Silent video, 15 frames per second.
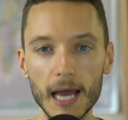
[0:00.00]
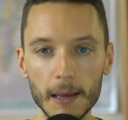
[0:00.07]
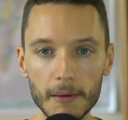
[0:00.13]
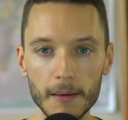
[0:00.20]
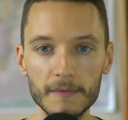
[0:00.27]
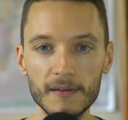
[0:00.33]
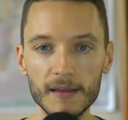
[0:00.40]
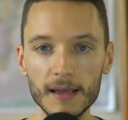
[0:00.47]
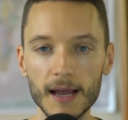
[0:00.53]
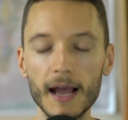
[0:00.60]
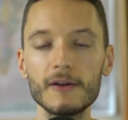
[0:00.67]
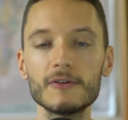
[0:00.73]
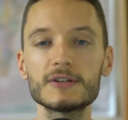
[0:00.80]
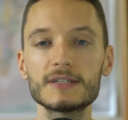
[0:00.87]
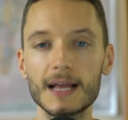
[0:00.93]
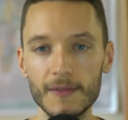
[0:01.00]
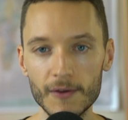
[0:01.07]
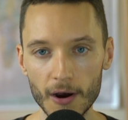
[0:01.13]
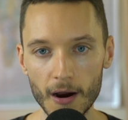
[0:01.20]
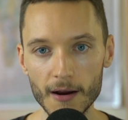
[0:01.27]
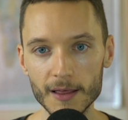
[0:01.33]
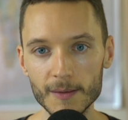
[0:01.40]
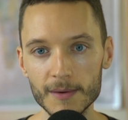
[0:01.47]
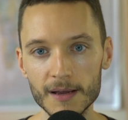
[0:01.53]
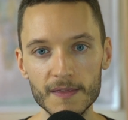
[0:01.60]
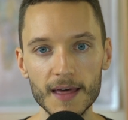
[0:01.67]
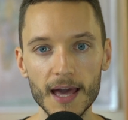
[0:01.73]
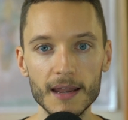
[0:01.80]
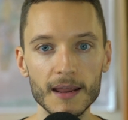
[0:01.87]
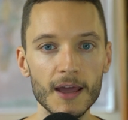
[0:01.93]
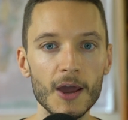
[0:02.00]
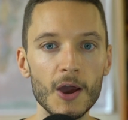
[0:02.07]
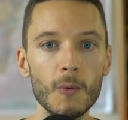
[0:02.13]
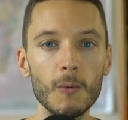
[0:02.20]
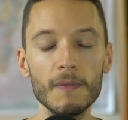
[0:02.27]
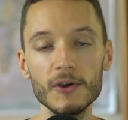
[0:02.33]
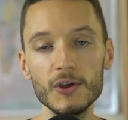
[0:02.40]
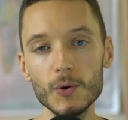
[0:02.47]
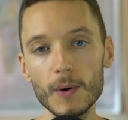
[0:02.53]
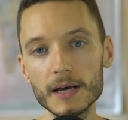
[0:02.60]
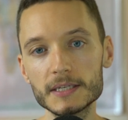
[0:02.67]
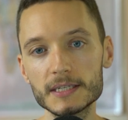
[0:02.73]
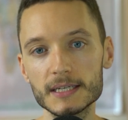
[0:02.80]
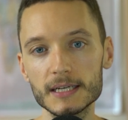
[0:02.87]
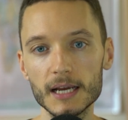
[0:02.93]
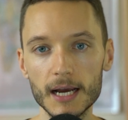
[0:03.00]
MMT, I understand their argument that when the U.S.